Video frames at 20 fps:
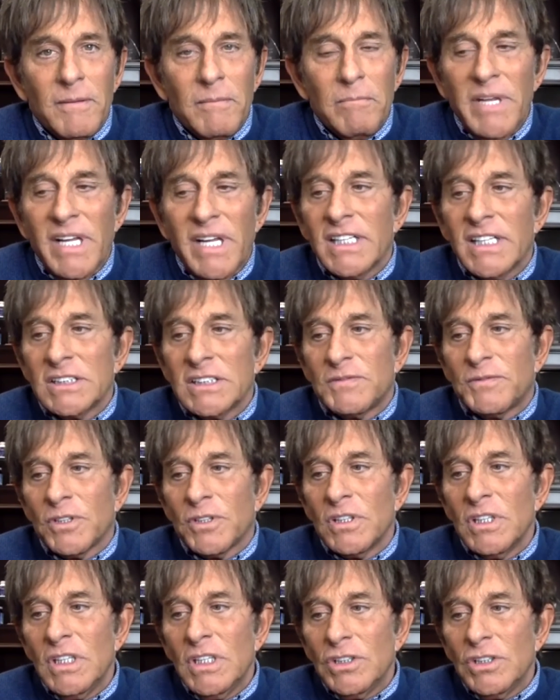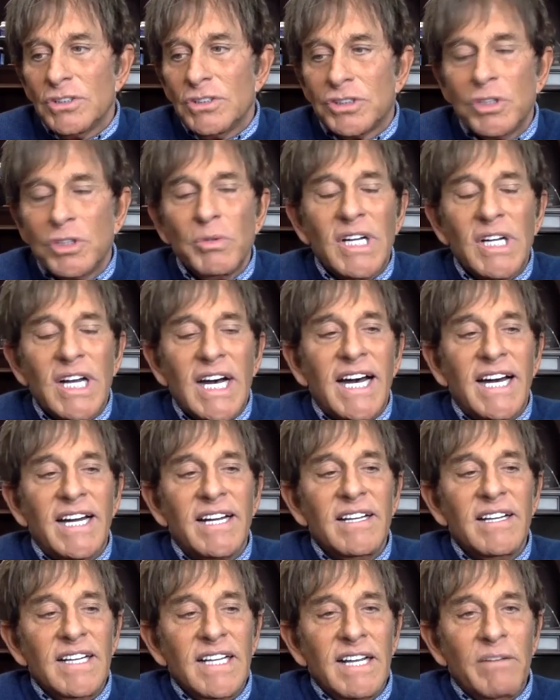Because for Sue and I,
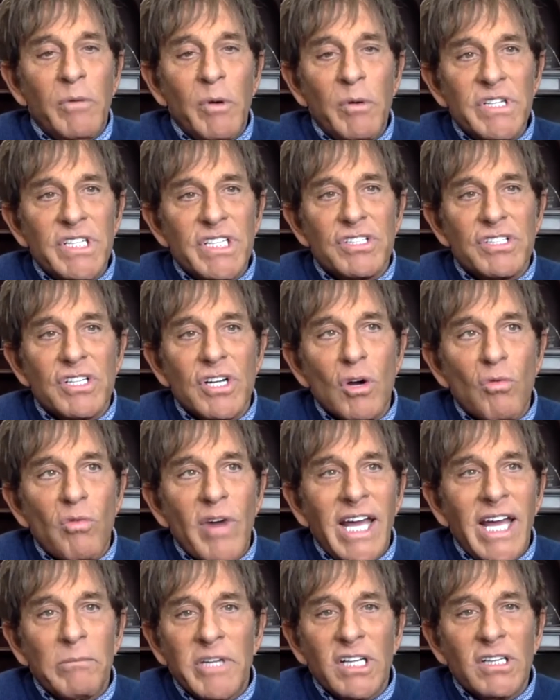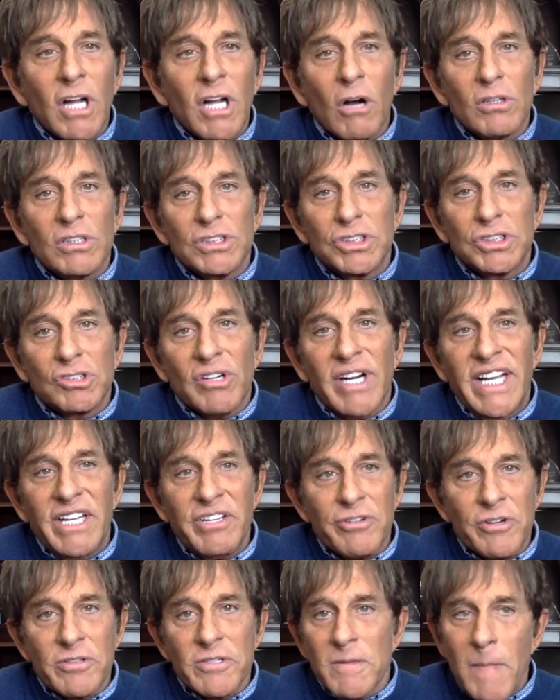if we were just go randomly talk to
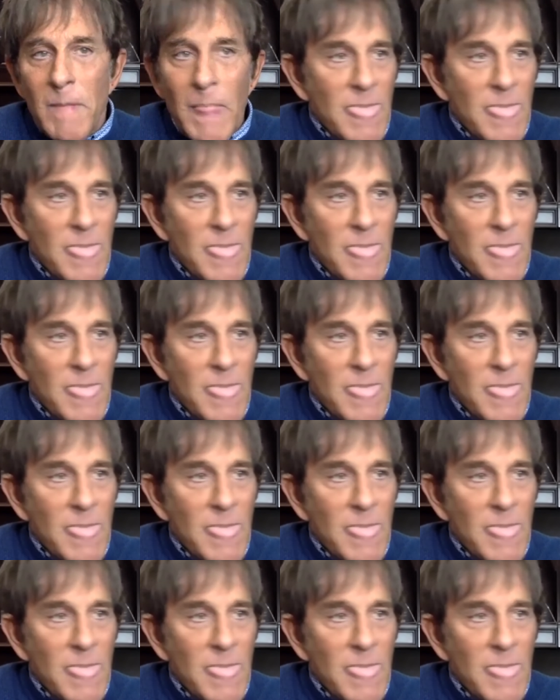strangers,